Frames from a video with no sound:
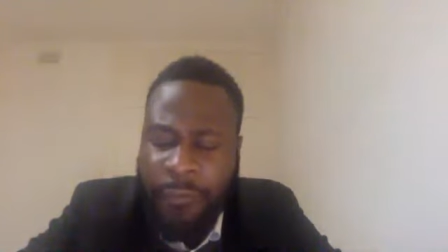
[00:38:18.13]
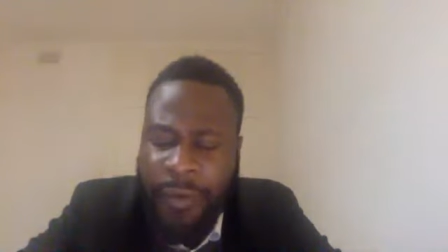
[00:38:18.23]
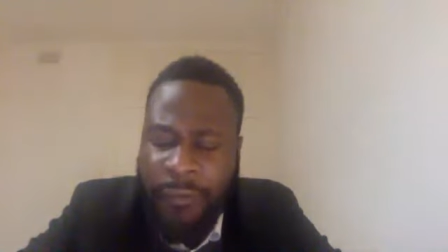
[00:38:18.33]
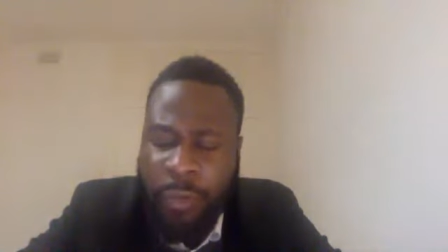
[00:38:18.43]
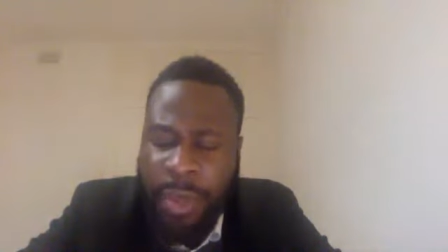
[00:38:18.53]

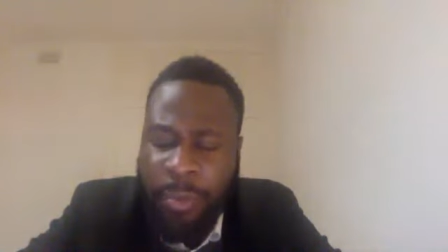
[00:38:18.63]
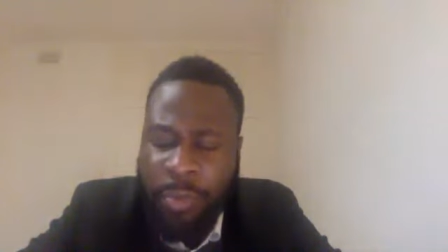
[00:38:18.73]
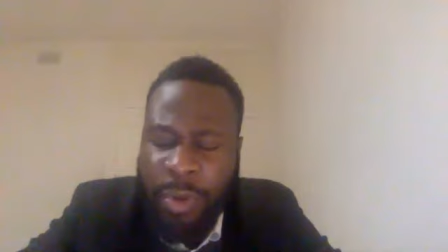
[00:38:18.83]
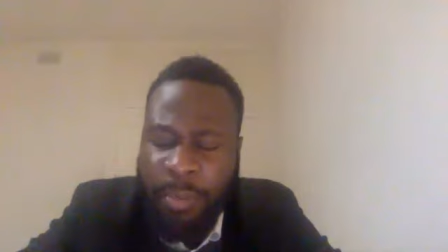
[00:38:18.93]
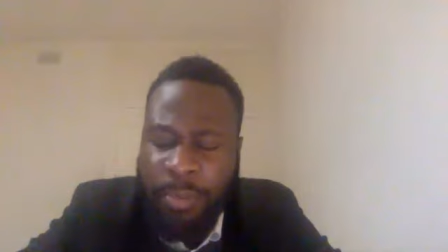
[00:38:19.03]
Father, we,
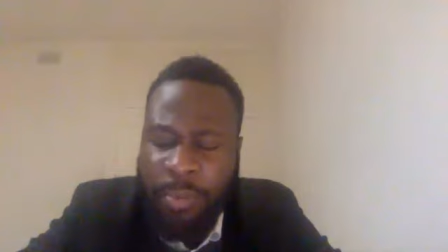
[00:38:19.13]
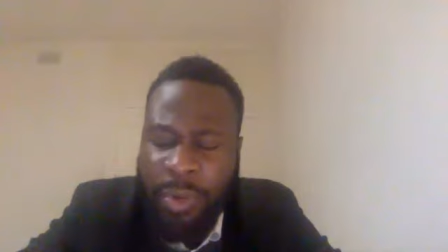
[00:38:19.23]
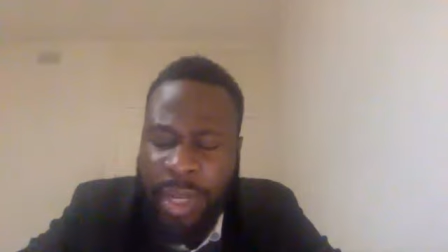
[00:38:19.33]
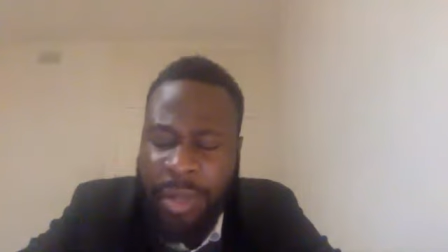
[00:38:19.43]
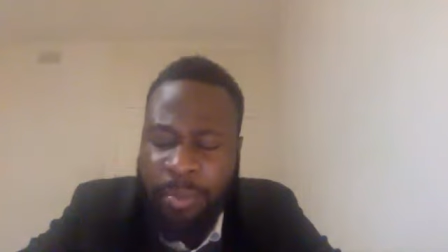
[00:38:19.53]
we,
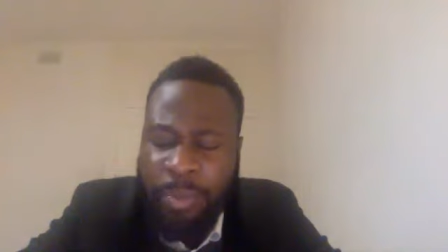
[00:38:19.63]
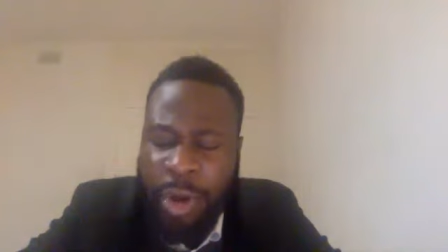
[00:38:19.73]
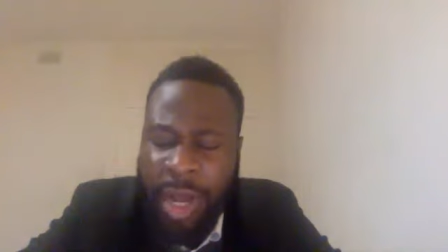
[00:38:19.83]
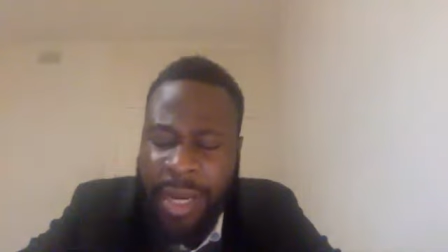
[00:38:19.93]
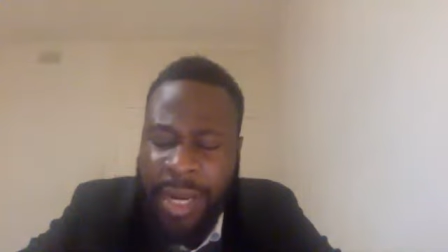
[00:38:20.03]
we
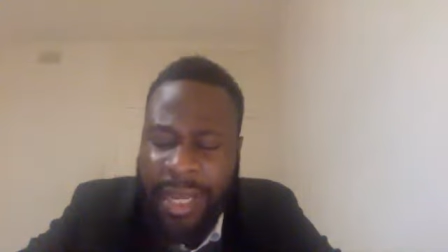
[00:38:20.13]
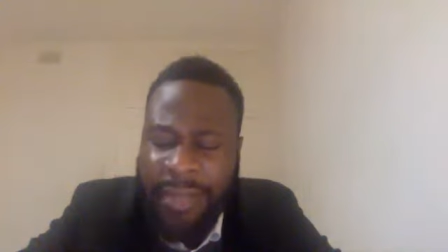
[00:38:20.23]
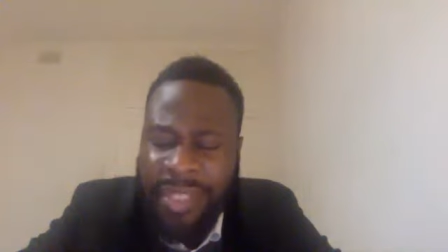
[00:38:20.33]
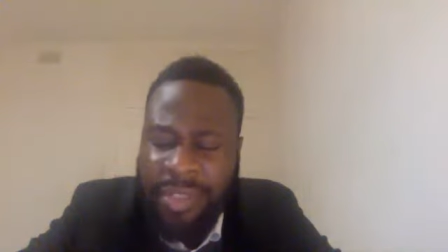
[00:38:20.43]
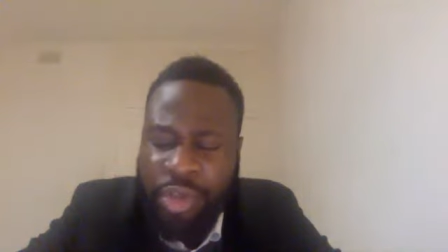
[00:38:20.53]
put our
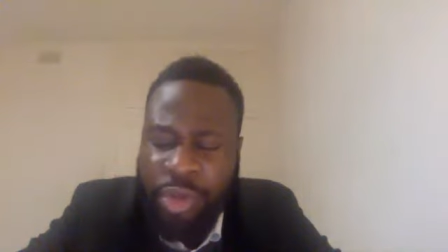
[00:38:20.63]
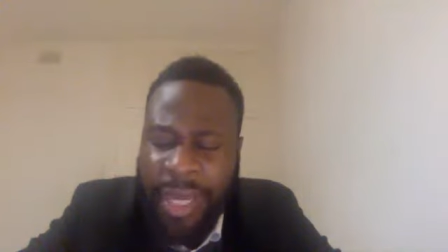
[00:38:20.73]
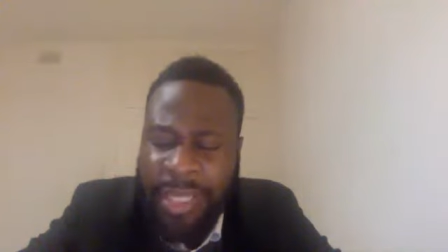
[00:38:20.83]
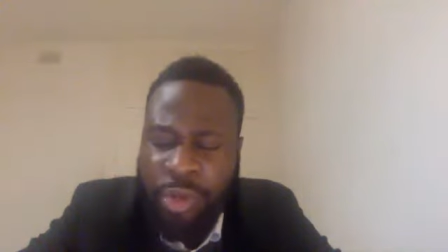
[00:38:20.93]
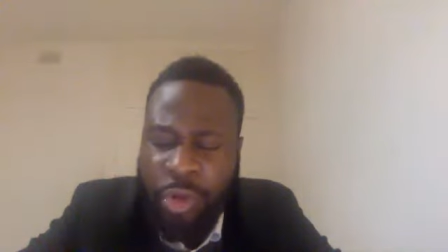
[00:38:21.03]
lives into your
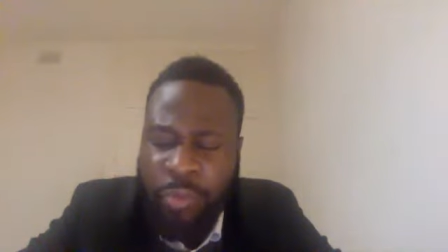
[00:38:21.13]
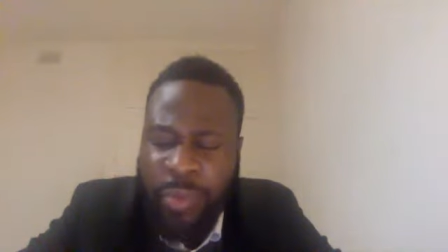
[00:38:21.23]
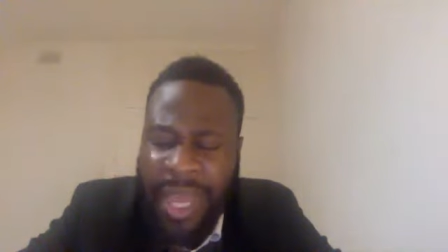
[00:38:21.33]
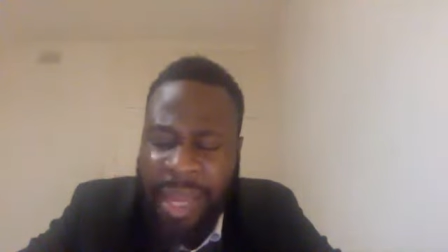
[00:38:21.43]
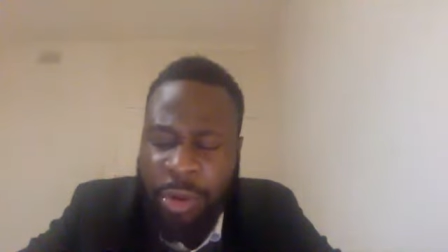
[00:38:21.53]
hands, Lord.
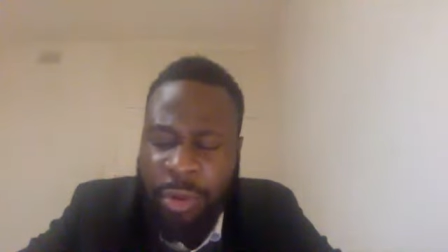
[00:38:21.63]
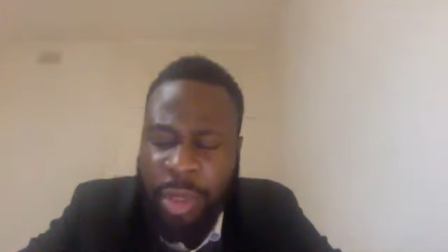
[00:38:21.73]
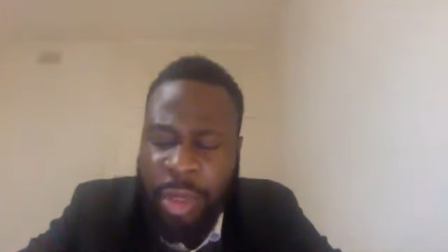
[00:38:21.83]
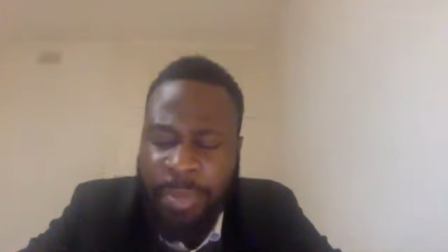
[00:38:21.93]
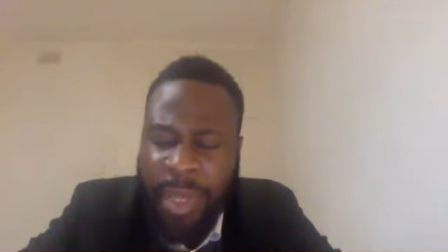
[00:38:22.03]
We cannot
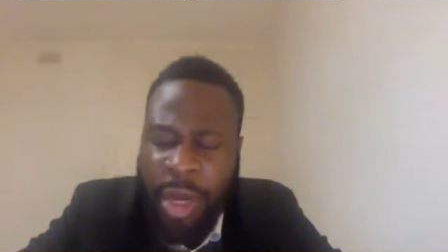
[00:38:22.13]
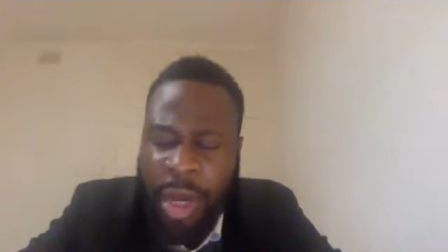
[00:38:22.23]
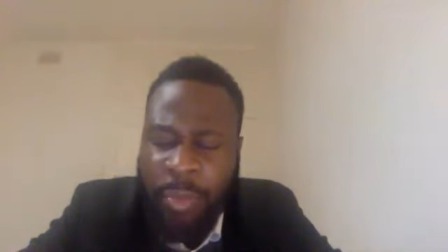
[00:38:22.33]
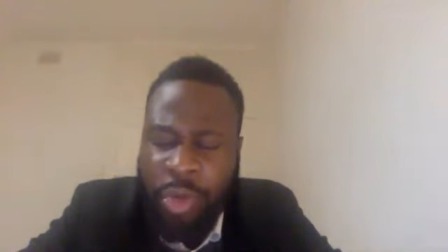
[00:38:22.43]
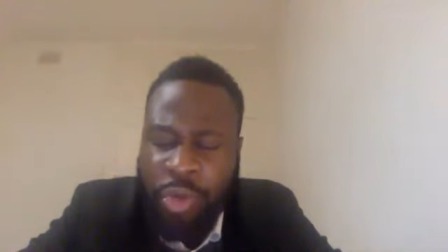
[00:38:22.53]

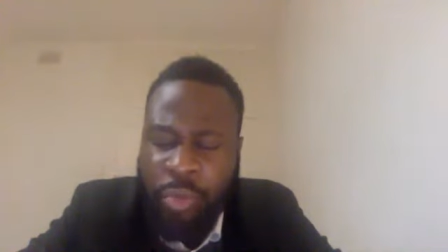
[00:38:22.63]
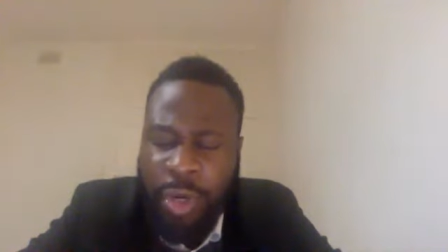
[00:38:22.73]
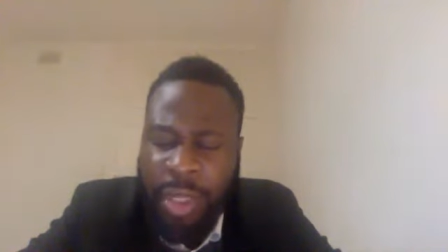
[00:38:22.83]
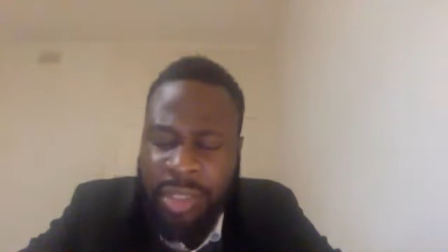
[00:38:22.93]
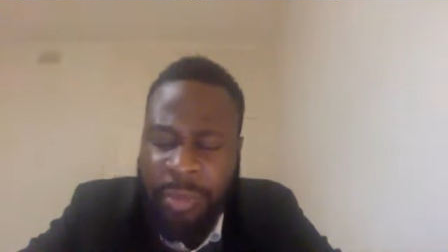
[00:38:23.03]
become who you
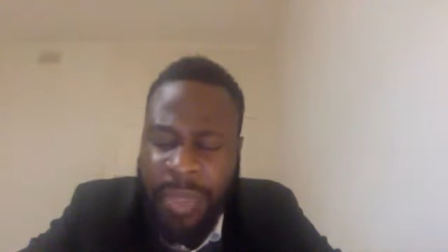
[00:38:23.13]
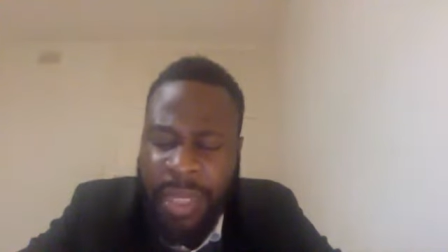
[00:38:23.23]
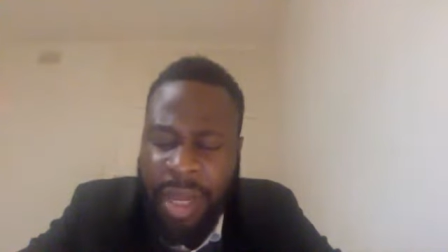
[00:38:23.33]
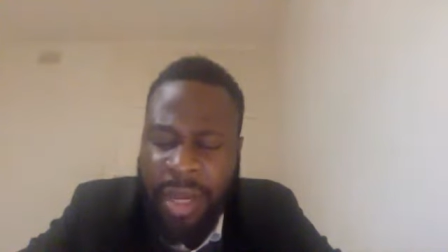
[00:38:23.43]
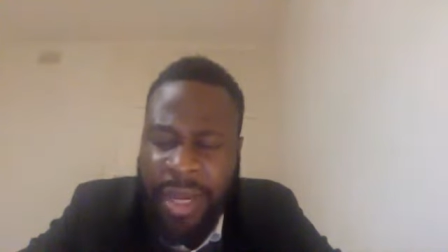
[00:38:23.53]
want us to
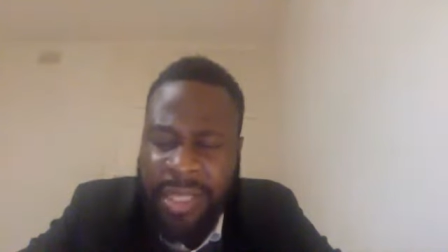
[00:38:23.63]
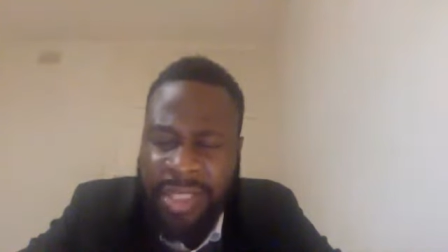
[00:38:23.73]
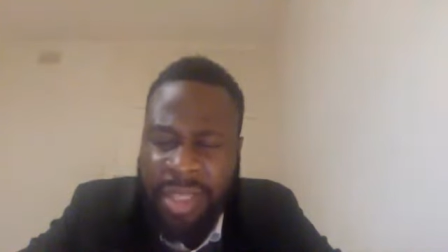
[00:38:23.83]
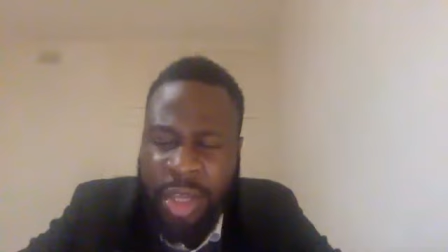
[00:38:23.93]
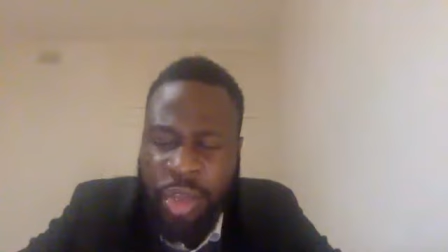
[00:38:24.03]
be
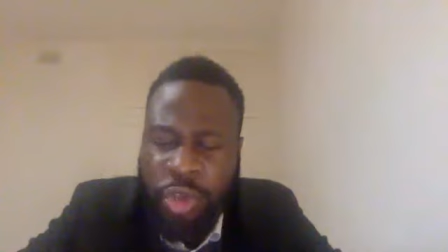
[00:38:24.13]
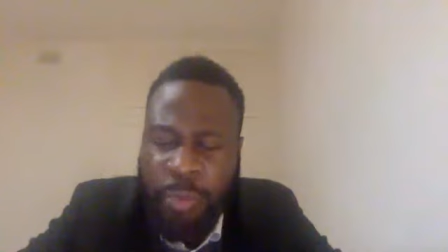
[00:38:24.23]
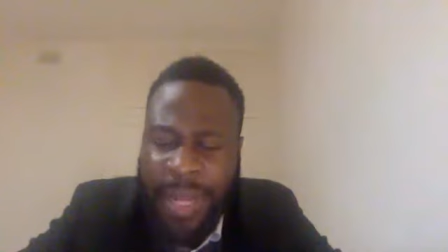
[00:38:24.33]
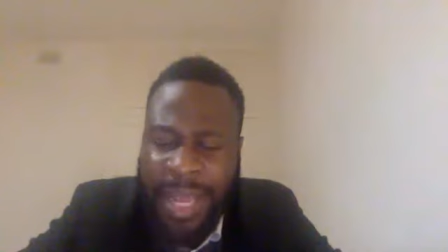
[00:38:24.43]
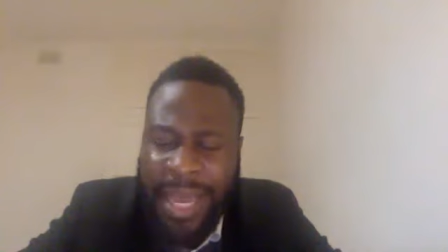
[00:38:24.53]
unless
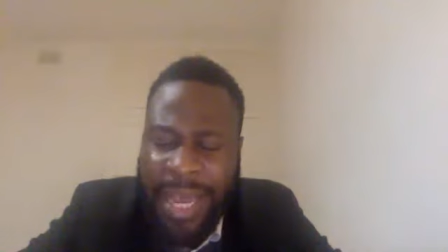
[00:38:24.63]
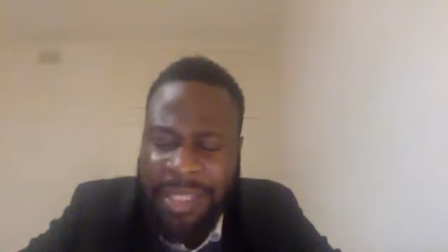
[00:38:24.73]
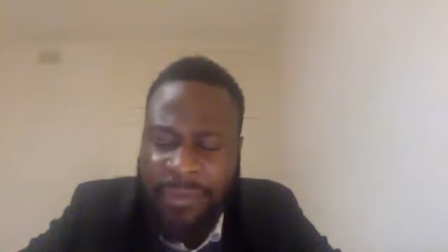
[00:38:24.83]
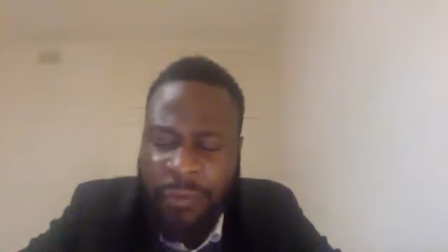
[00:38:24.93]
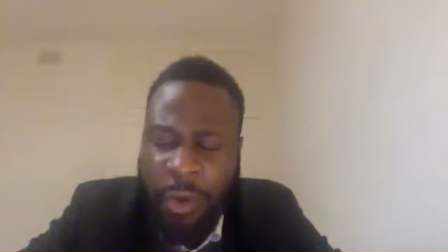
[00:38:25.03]
you play an
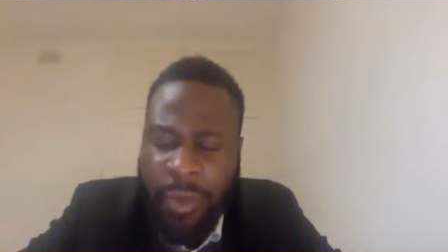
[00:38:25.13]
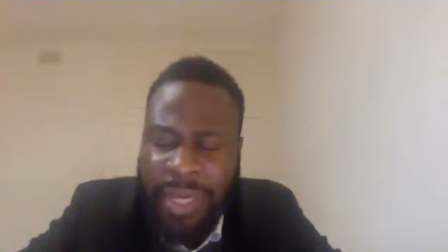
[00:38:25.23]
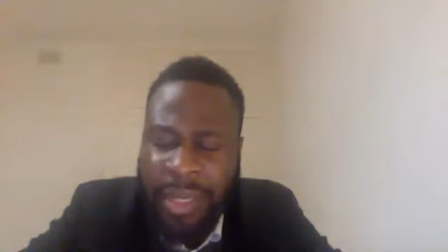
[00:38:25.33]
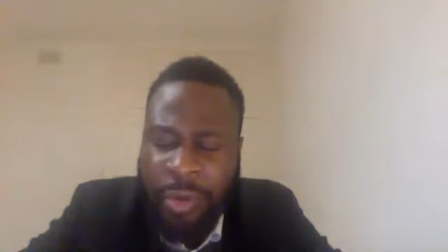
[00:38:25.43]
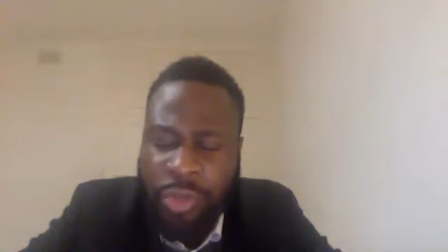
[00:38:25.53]
active role
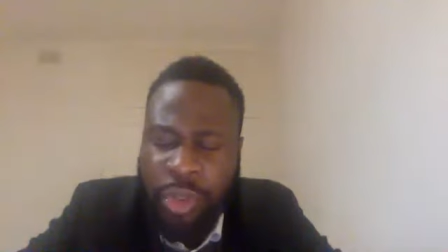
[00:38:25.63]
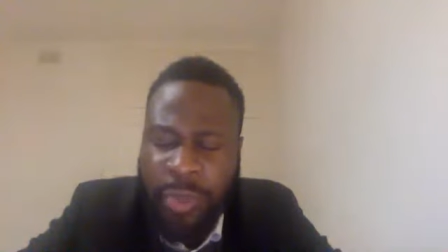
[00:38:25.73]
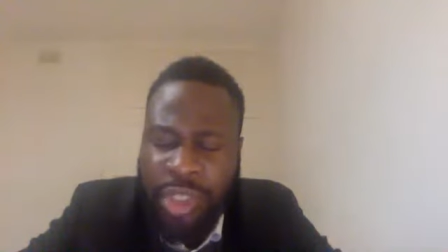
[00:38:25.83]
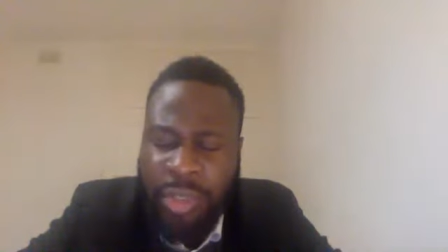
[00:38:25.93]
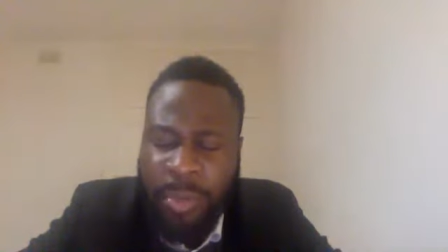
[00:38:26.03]
in it, Lord. So
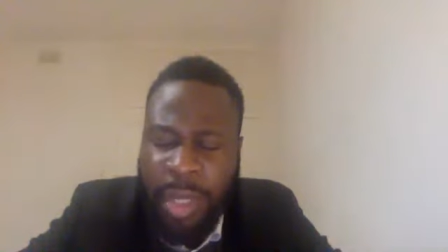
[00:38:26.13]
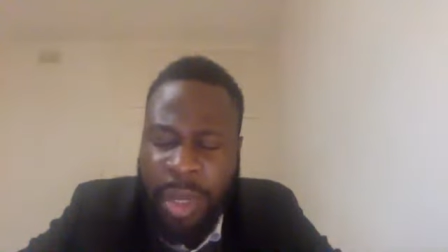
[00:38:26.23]
we just